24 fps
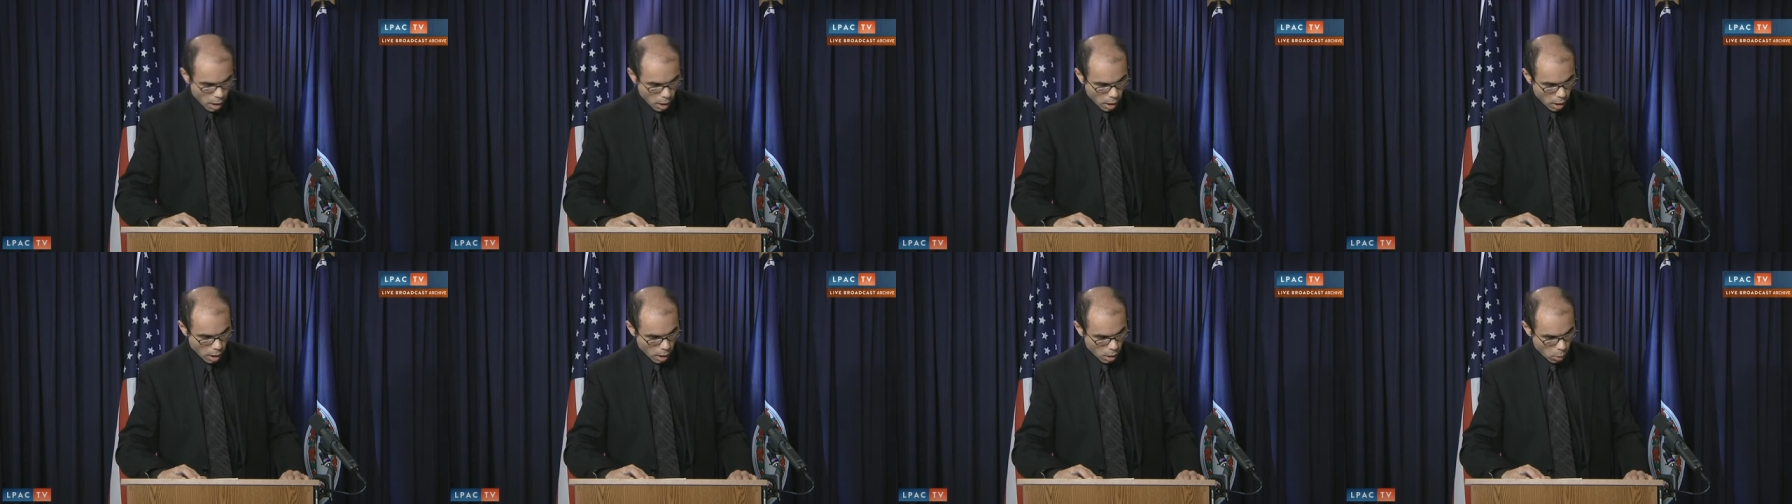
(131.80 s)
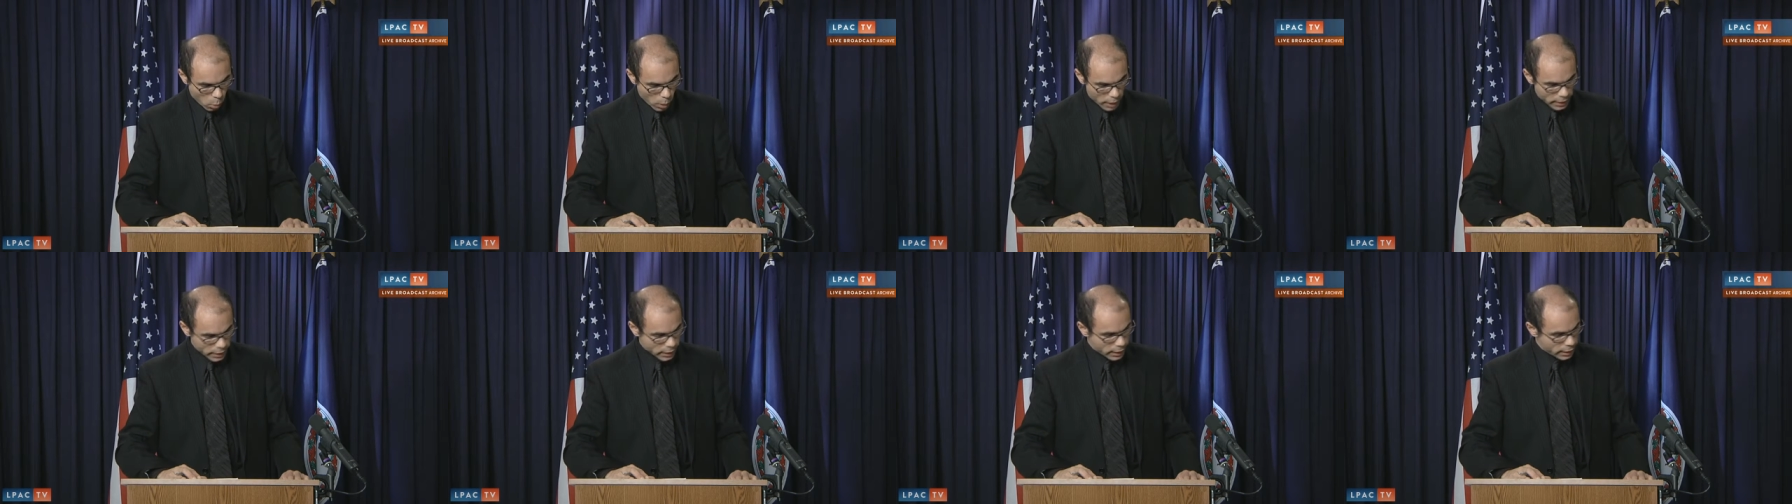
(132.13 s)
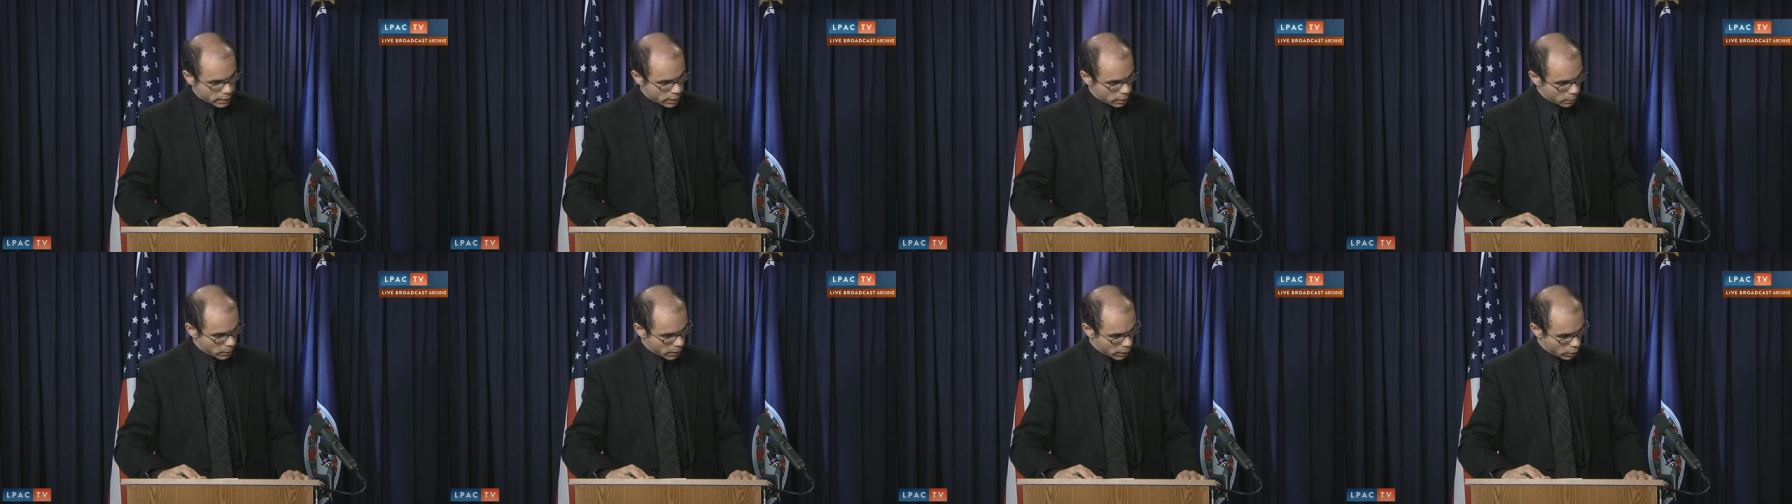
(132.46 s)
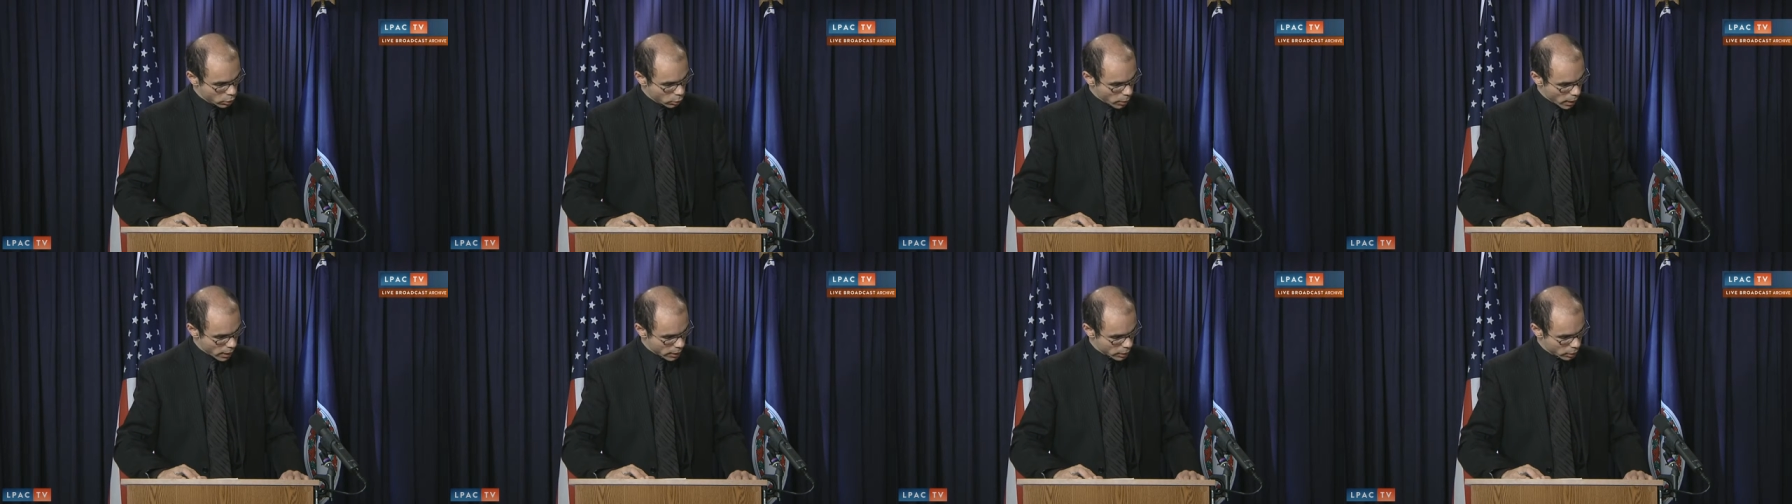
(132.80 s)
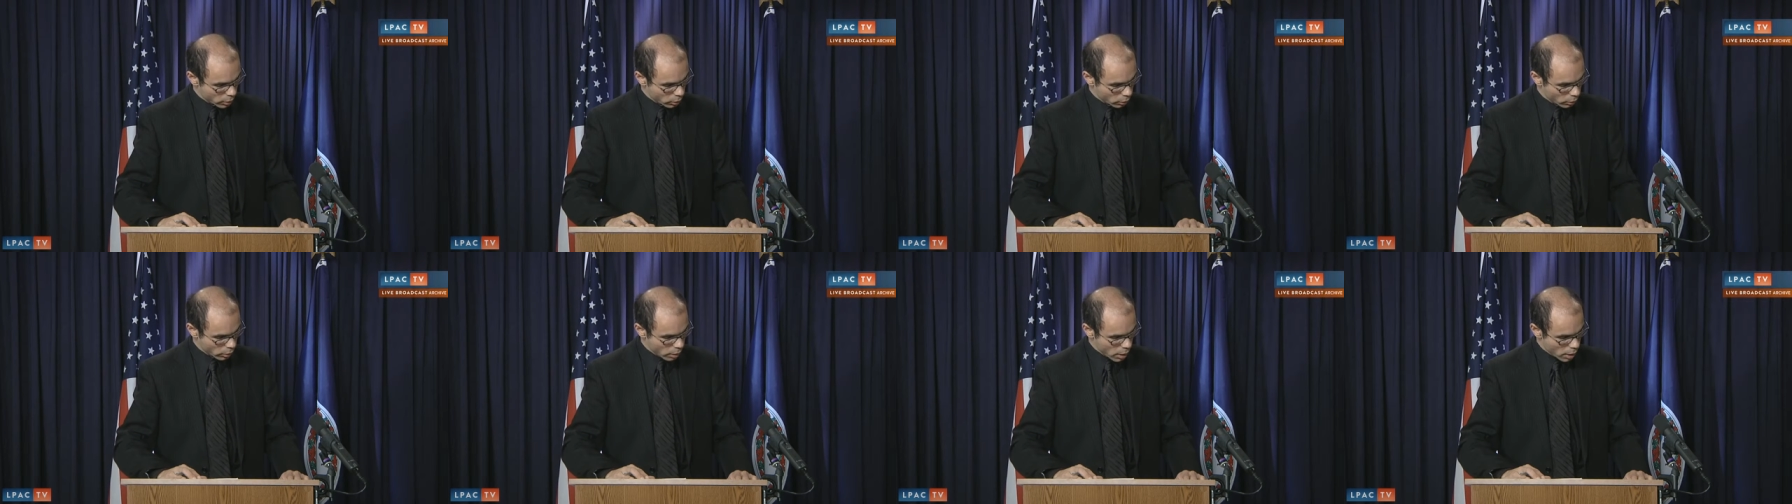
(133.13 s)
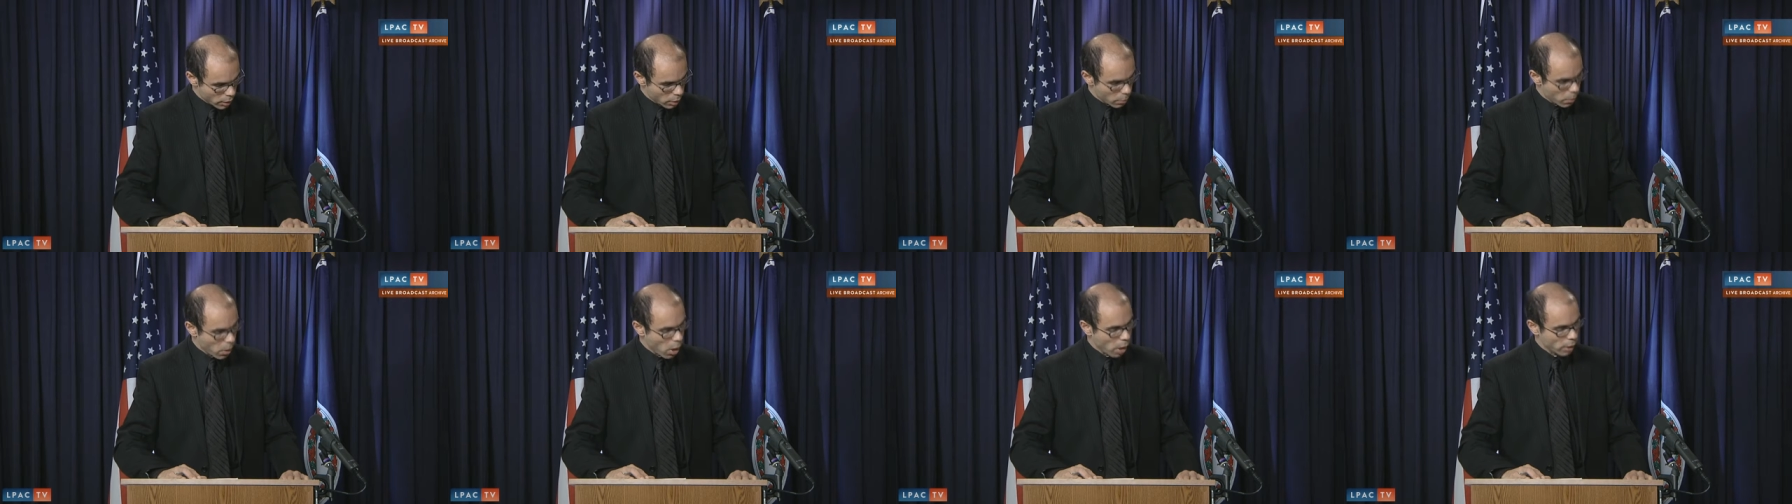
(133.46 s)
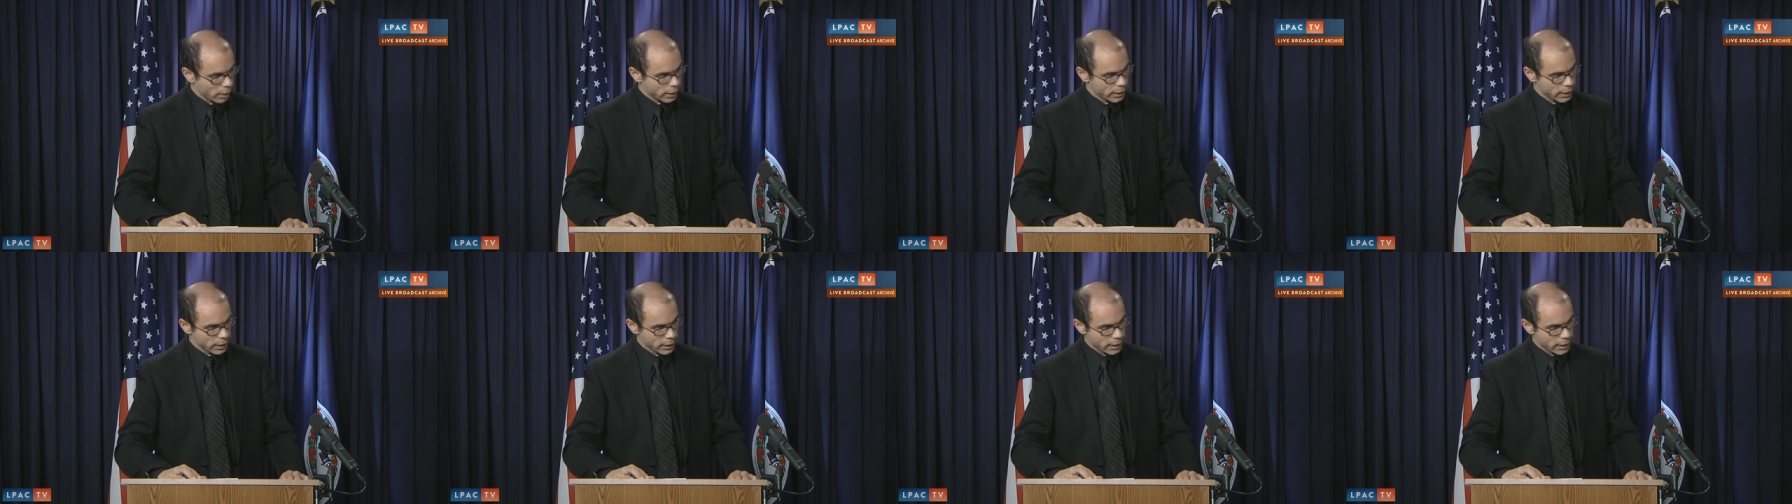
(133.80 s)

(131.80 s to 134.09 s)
What needs to be addressed are the policy